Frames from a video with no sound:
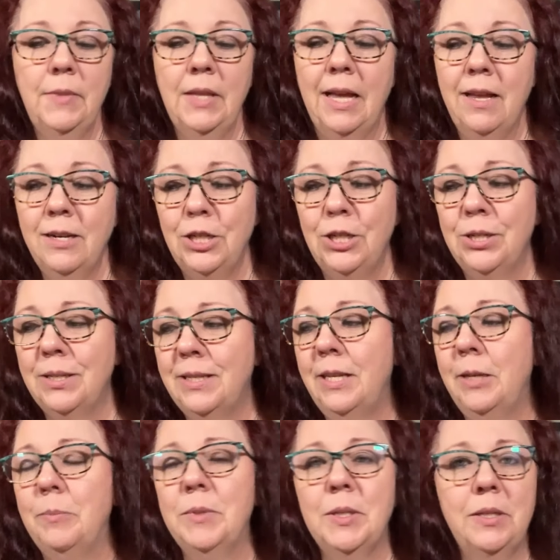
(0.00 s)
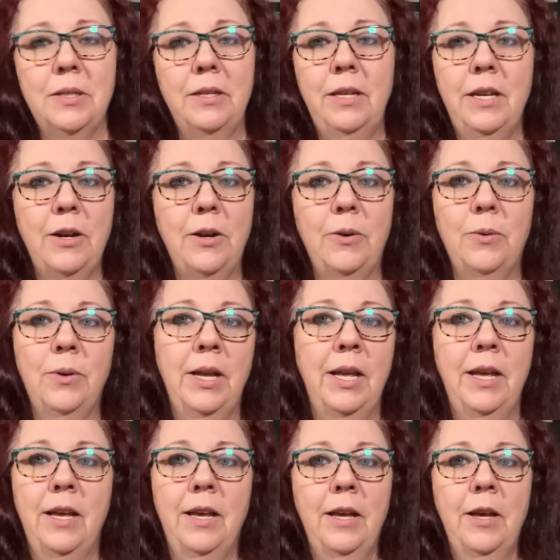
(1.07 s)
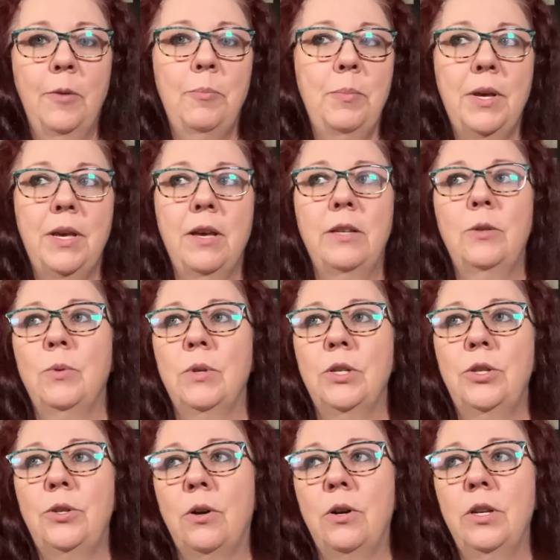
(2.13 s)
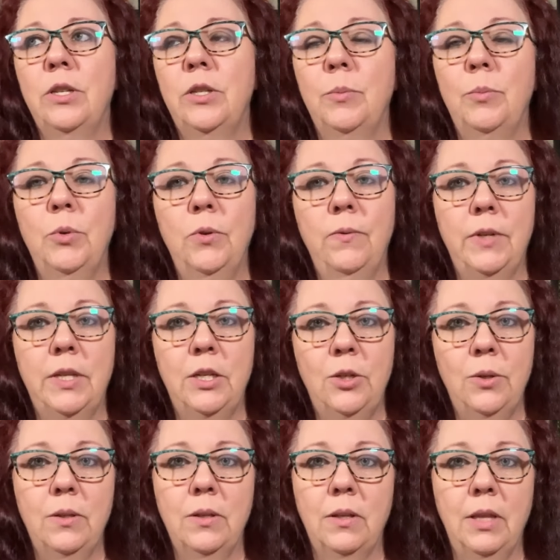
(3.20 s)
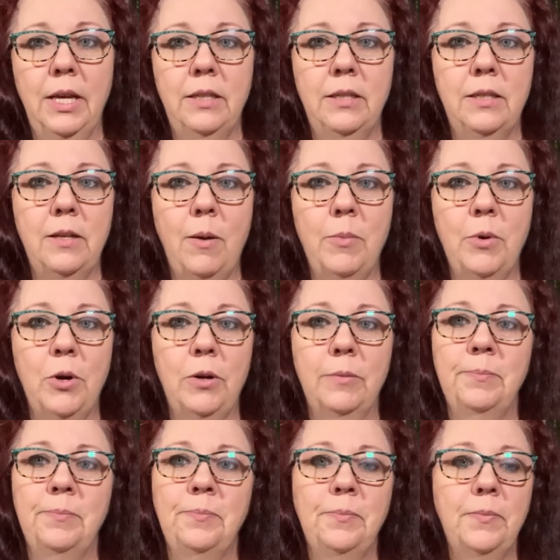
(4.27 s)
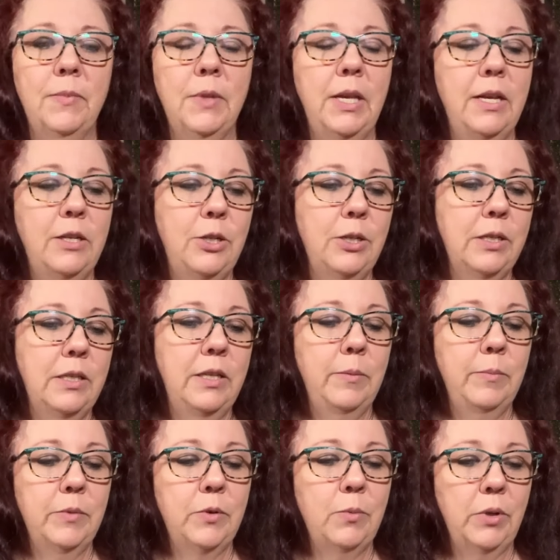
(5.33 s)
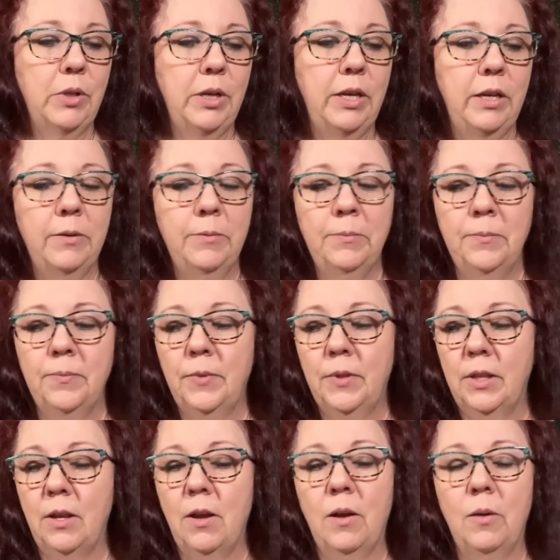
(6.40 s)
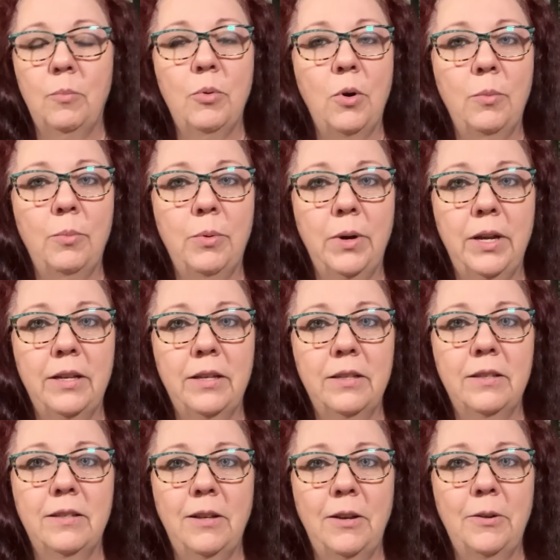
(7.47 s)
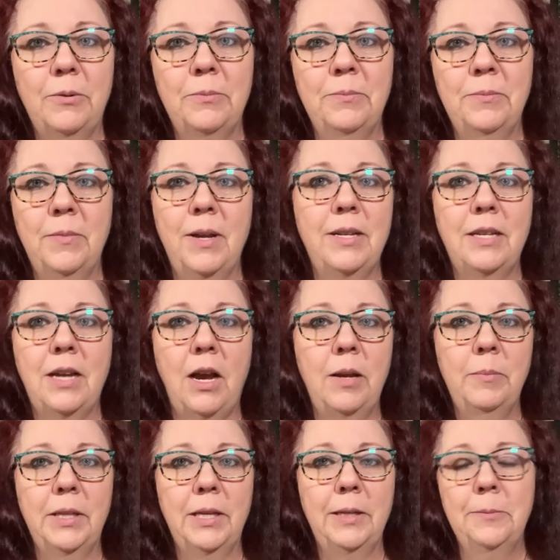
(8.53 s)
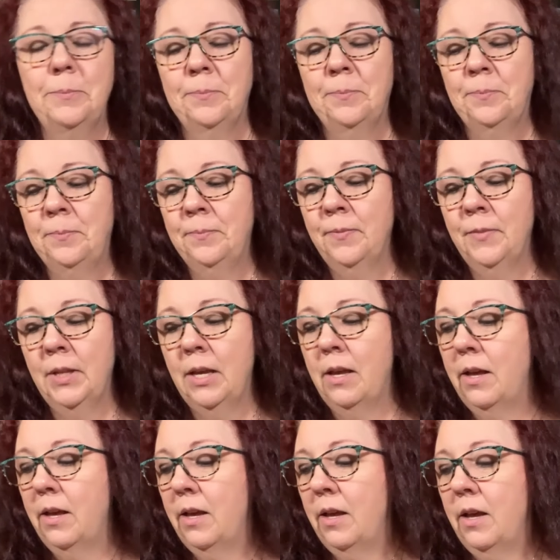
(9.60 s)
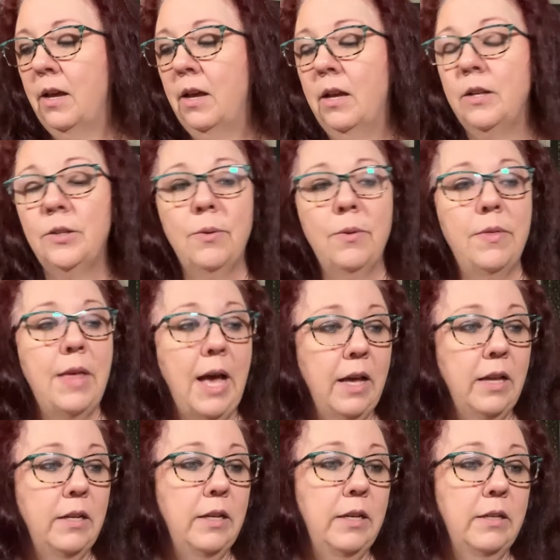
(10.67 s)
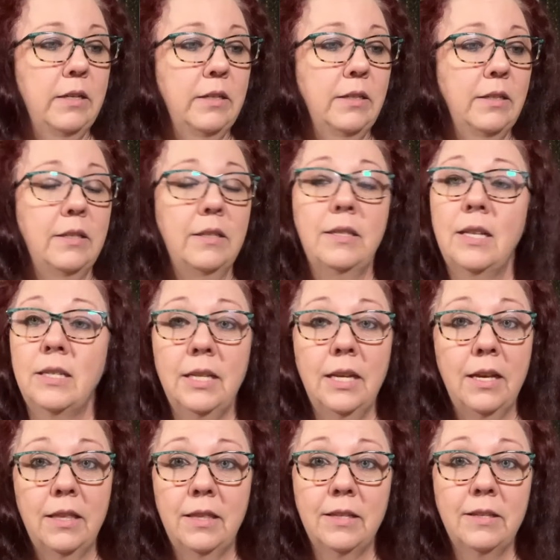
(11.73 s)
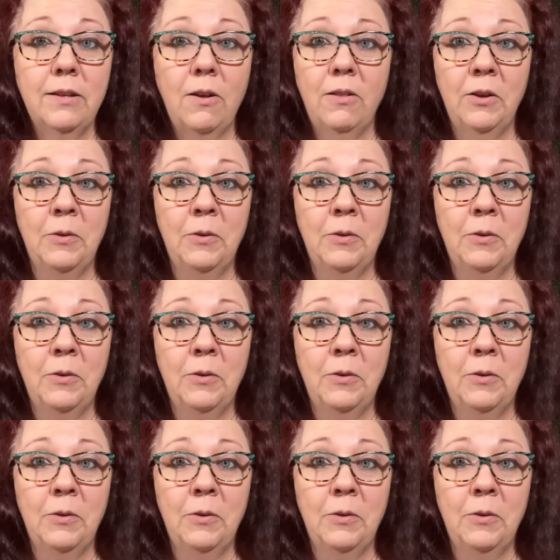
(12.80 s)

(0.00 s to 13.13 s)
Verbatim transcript: and it just seems, you know, because we're starting to move into the late summer, it just seems really appropriate so and timely. So that is, that's it. That's all